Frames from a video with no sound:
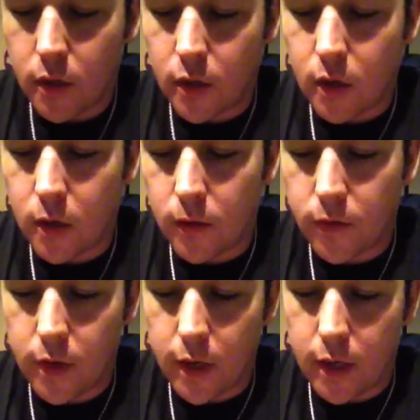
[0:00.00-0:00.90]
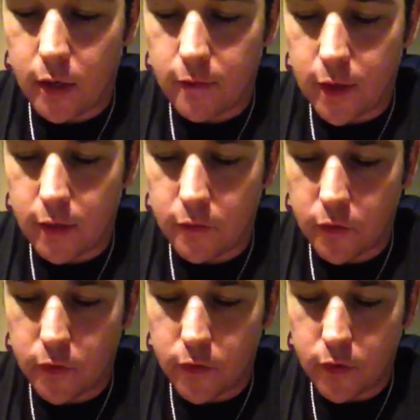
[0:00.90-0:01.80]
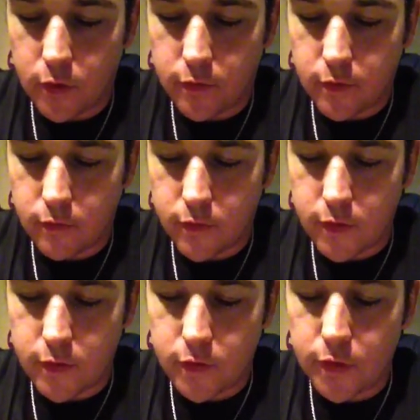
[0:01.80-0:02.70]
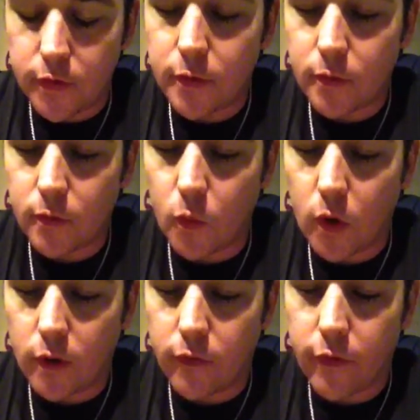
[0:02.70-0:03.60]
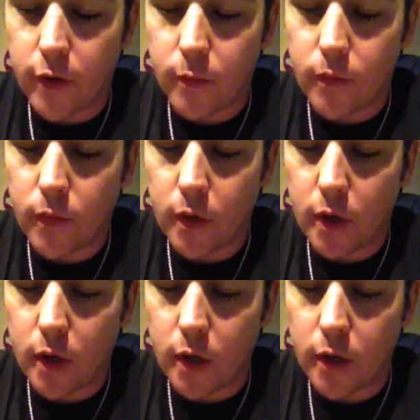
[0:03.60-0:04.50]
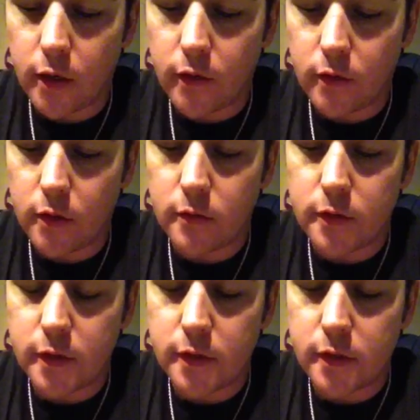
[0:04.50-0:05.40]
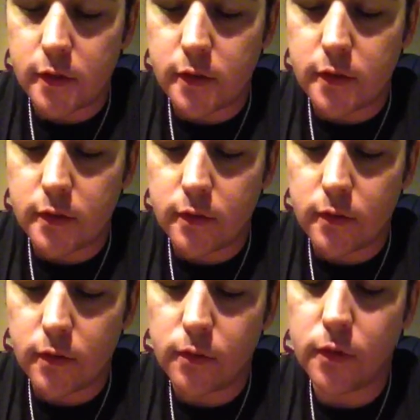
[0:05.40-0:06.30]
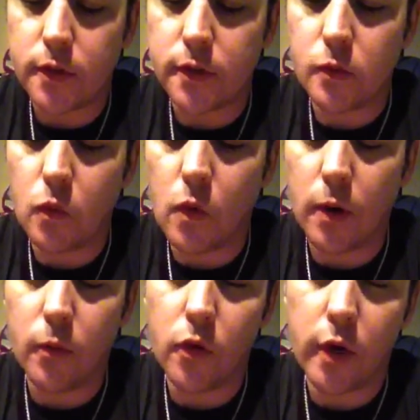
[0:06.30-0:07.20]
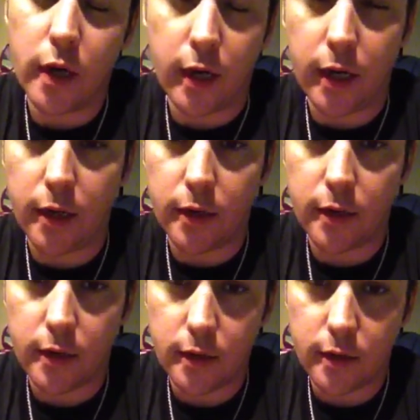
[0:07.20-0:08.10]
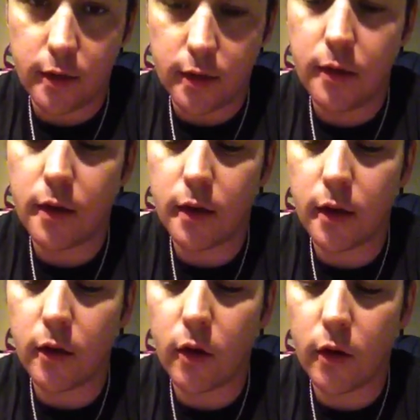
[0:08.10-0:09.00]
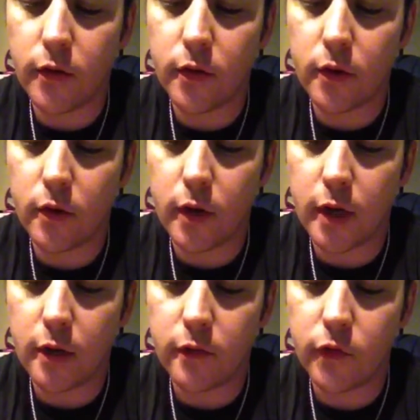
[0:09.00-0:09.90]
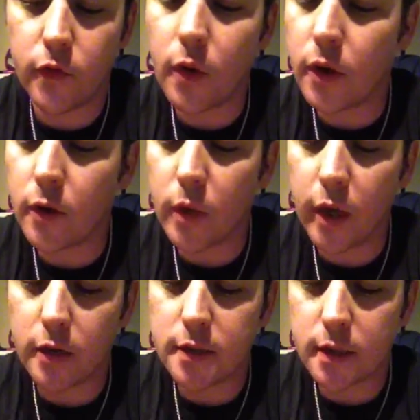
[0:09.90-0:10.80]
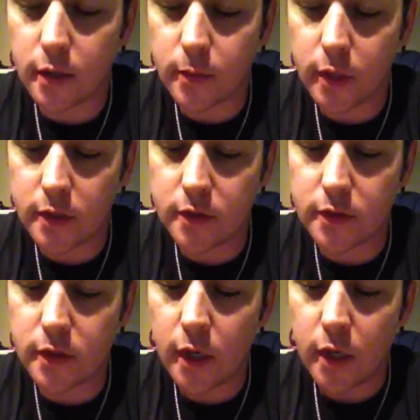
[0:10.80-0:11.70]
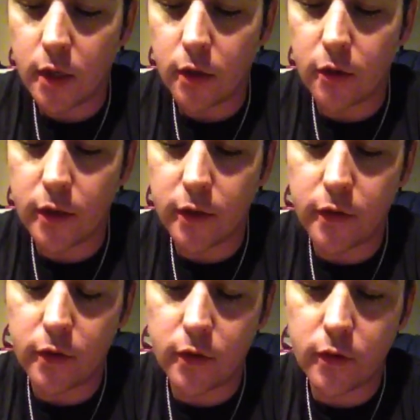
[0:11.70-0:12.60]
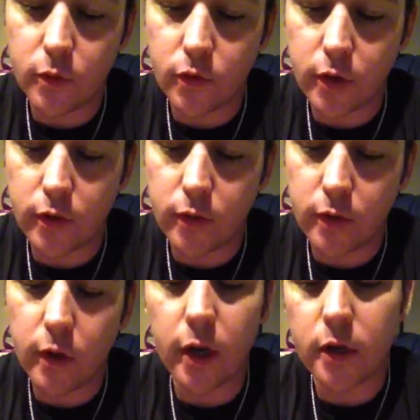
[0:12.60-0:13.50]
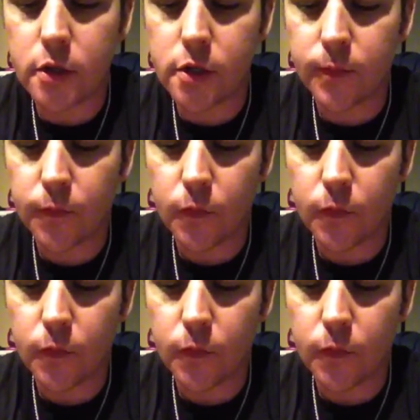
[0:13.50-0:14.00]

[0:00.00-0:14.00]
The cardos that I have 2 different resistance. One of them is low resistance, which is 1.8. And then also I have a few other packs of cardomizers. They're in the 2 to 2.3 range.